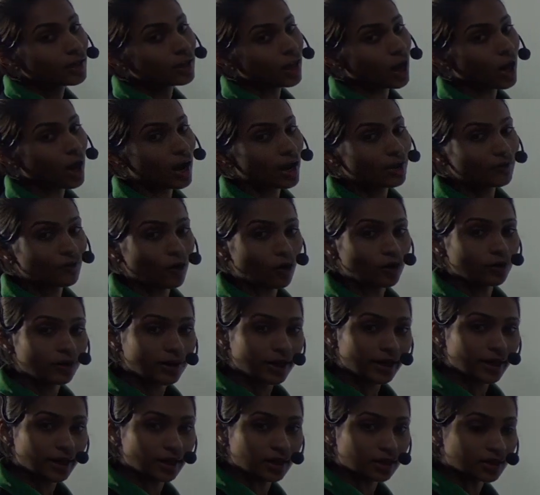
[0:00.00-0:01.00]
Now I have
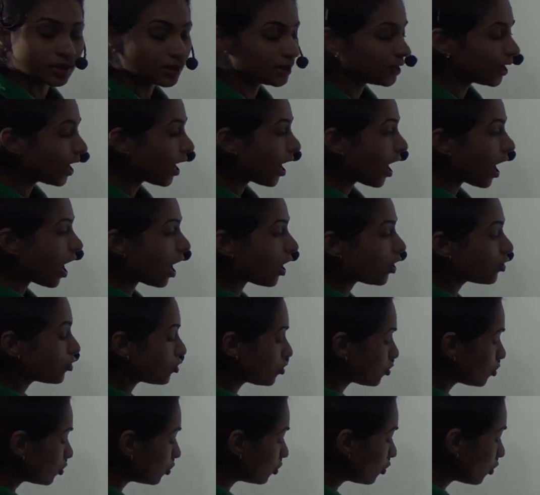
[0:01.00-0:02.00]
already learned how
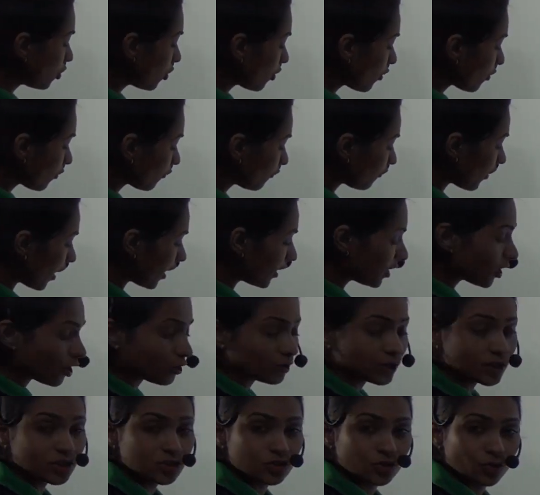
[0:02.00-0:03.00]
to find
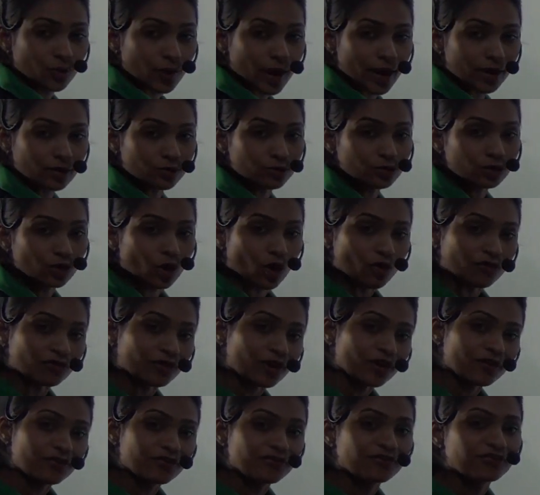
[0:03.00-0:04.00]
out the square root of
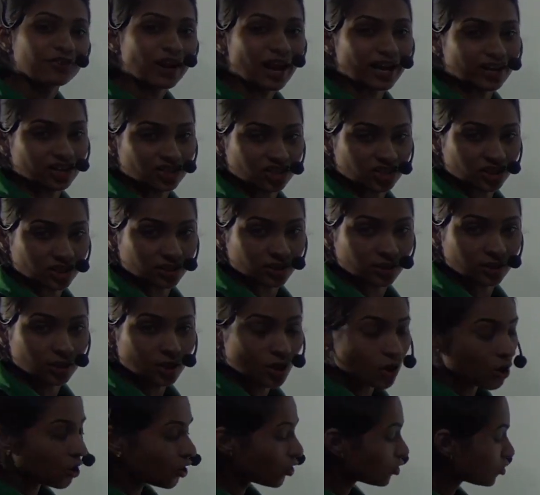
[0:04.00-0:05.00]
a fraction.
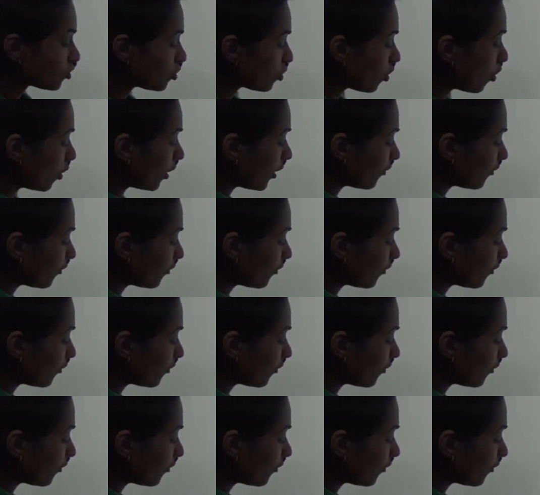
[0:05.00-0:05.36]
So